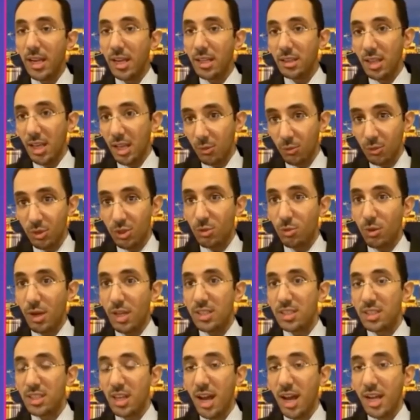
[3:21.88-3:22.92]
deal which
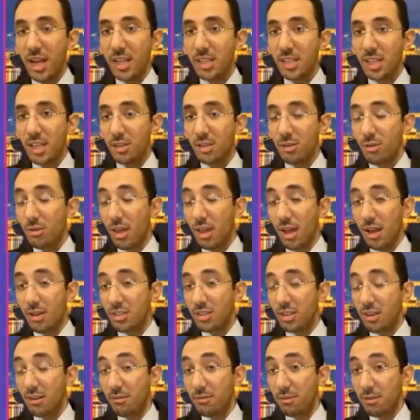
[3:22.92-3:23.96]
was signed in
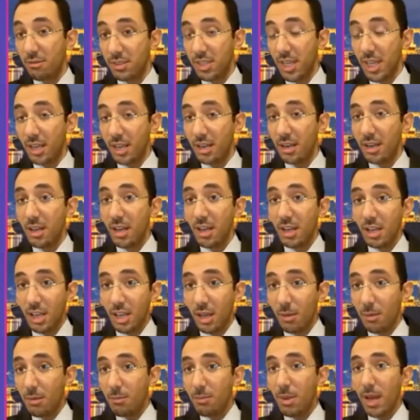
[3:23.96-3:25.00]
2015
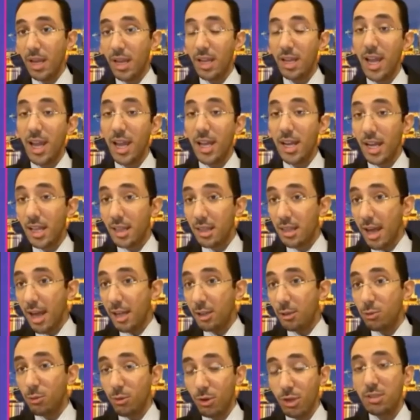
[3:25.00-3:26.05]
coming back again, and
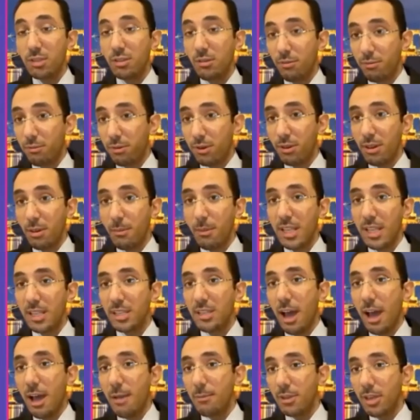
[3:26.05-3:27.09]
that would for the
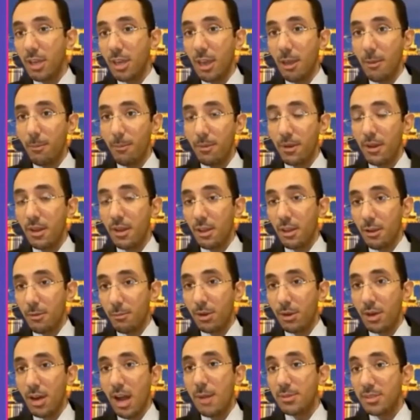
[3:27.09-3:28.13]
meantime keep
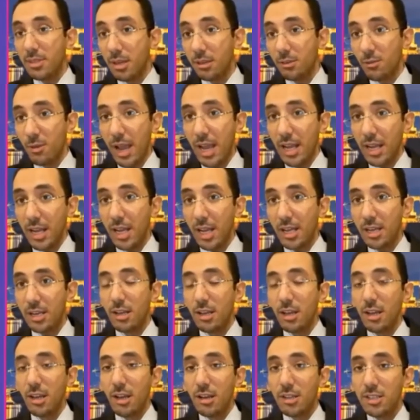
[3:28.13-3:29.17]
perhaps Iranian
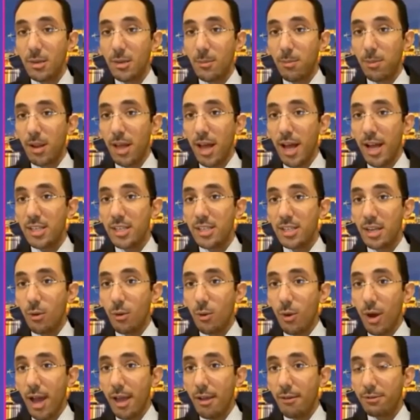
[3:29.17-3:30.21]
supplies
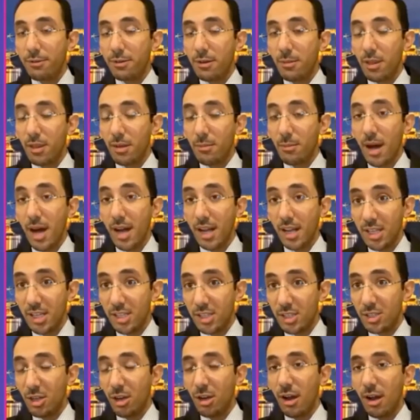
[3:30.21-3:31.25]
away from the
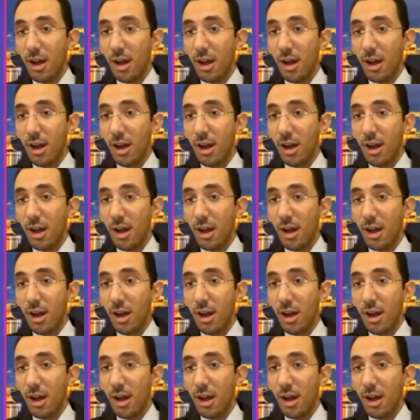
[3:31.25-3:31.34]
market. So